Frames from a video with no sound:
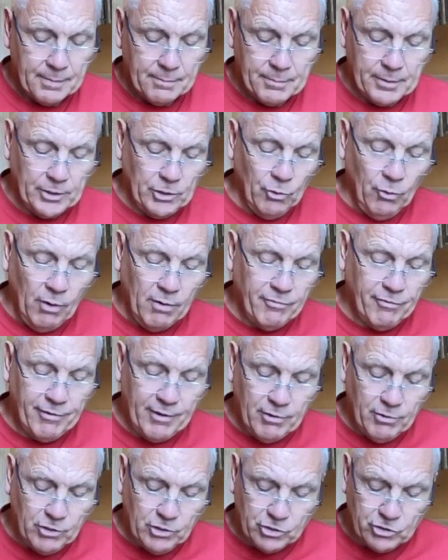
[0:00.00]
But you are
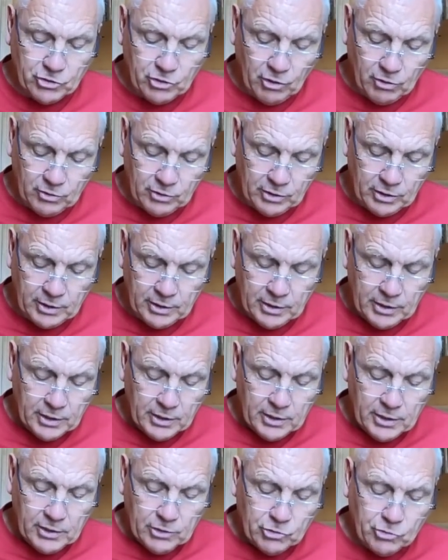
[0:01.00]
focused on
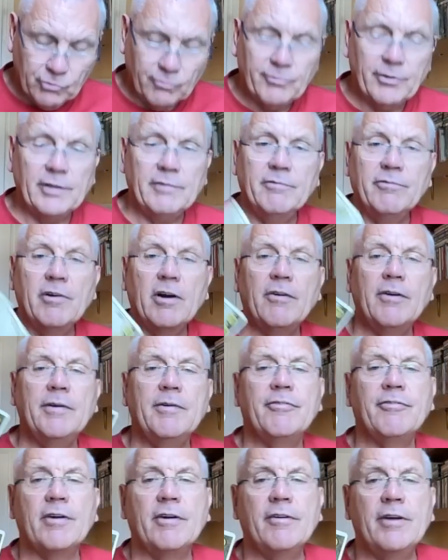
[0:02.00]
something very,
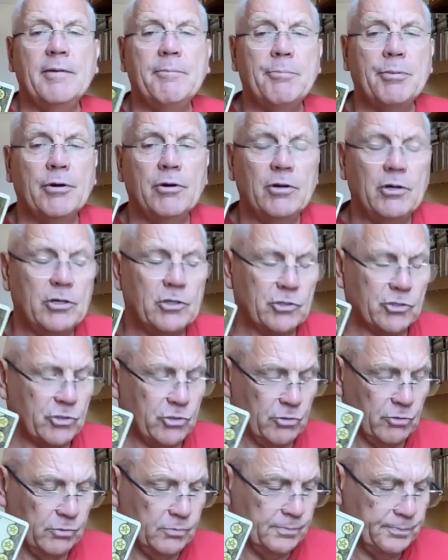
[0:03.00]
very
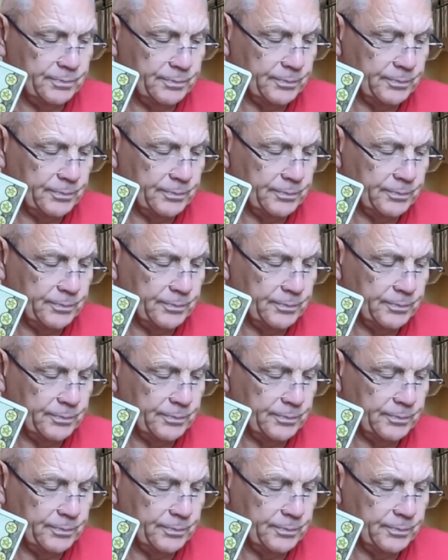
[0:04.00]
personal.